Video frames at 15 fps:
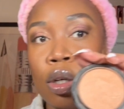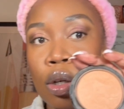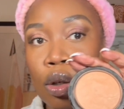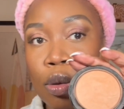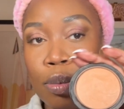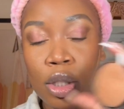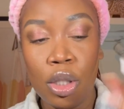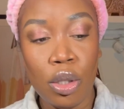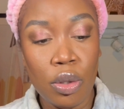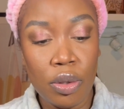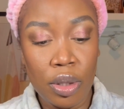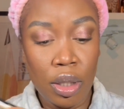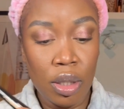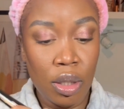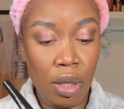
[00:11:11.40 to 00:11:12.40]
I'm going to be
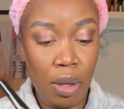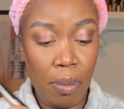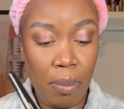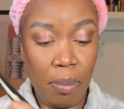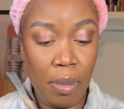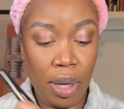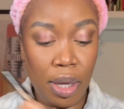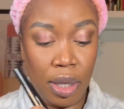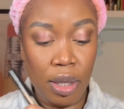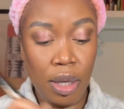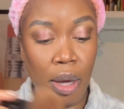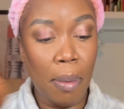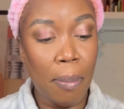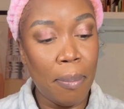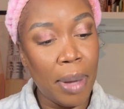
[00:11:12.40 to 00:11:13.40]
using my
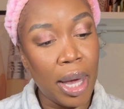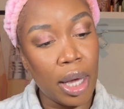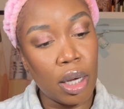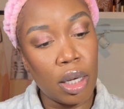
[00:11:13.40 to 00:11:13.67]
MAC